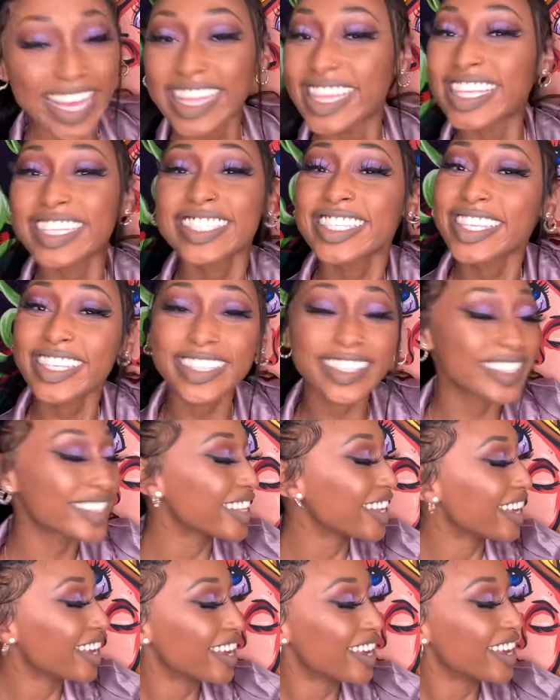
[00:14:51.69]
This is
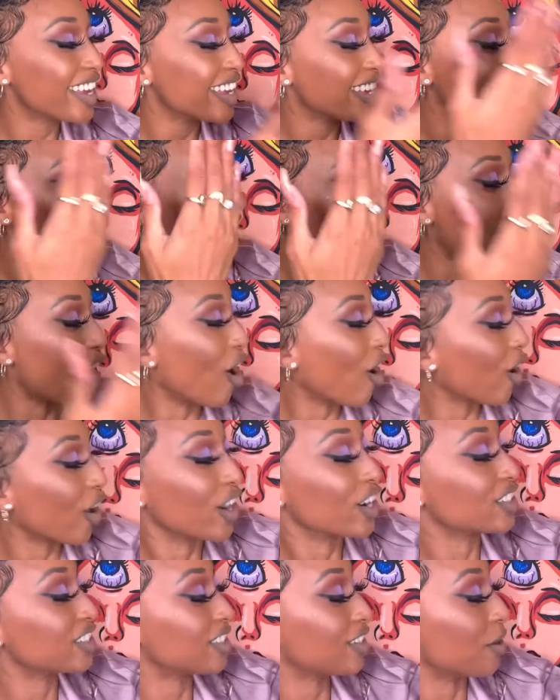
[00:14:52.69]

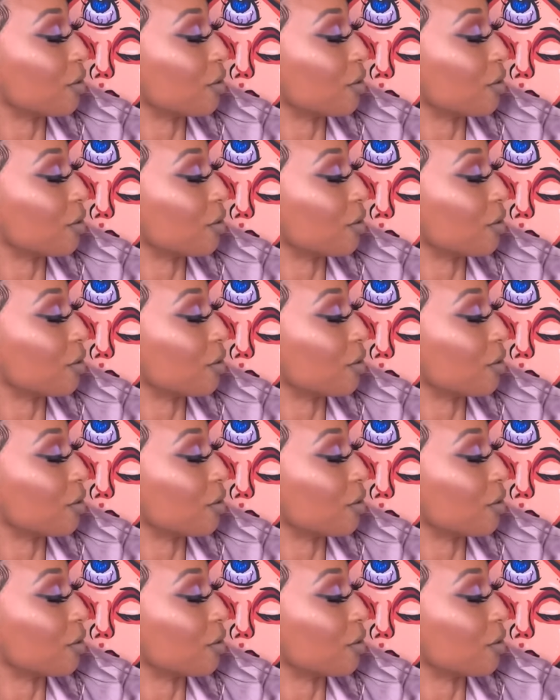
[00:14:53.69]
art,